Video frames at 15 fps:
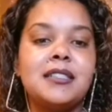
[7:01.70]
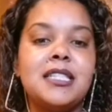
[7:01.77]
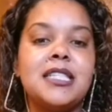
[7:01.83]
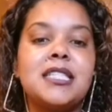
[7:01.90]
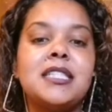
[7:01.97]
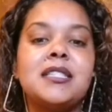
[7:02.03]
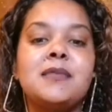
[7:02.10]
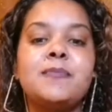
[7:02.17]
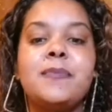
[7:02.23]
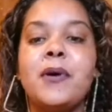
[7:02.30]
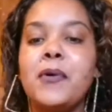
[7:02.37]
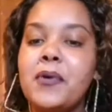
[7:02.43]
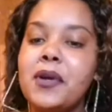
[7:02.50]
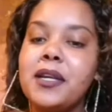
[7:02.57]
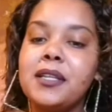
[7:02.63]

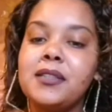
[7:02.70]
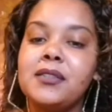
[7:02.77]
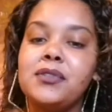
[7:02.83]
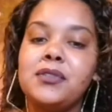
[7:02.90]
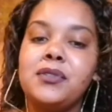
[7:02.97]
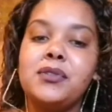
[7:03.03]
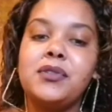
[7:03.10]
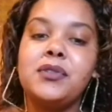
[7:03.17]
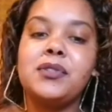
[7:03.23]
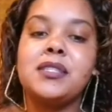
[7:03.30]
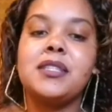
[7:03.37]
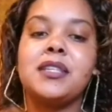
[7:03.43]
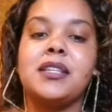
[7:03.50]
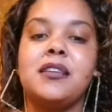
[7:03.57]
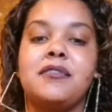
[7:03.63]
spoken to your
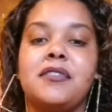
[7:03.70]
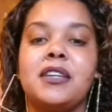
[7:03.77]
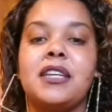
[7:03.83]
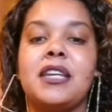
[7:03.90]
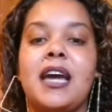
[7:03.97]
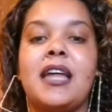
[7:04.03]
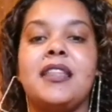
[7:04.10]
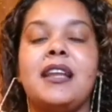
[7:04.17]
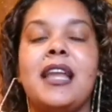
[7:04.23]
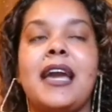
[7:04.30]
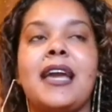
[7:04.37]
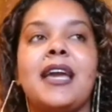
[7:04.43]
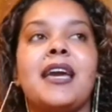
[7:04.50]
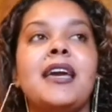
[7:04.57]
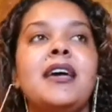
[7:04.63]
significant other?
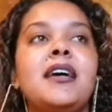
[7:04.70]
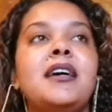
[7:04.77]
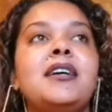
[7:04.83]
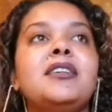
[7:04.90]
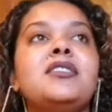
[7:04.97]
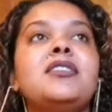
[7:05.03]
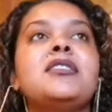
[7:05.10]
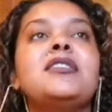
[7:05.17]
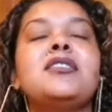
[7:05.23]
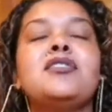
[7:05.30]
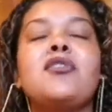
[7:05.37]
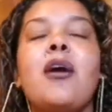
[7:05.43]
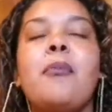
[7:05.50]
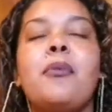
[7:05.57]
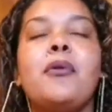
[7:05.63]
Like, just
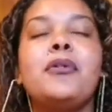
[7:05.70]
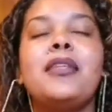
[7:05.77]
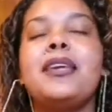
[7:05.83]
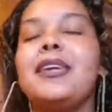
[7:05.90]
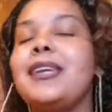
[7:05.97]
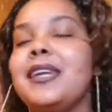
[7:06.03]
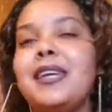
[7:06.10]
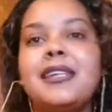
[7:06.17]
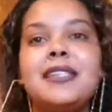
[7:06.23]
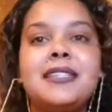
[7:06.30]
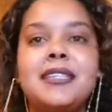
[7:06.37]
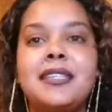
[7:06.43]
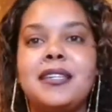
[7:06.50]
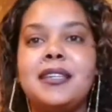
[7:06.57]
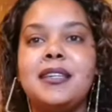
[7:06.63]
stop all the
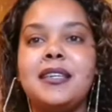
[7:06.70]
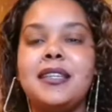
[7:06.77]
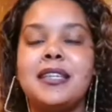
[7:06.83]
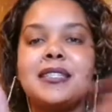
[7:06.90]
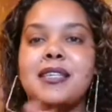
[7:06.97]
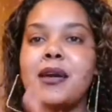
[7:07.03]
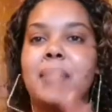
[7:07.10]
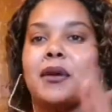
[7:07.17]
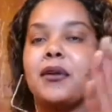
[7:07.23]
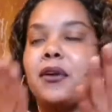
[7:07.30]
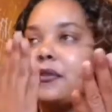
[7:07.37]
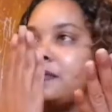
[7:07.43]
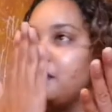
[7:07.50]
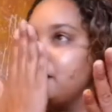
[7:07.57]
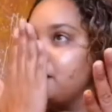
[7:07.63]
crazy that's going
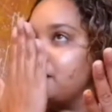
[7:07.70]
on.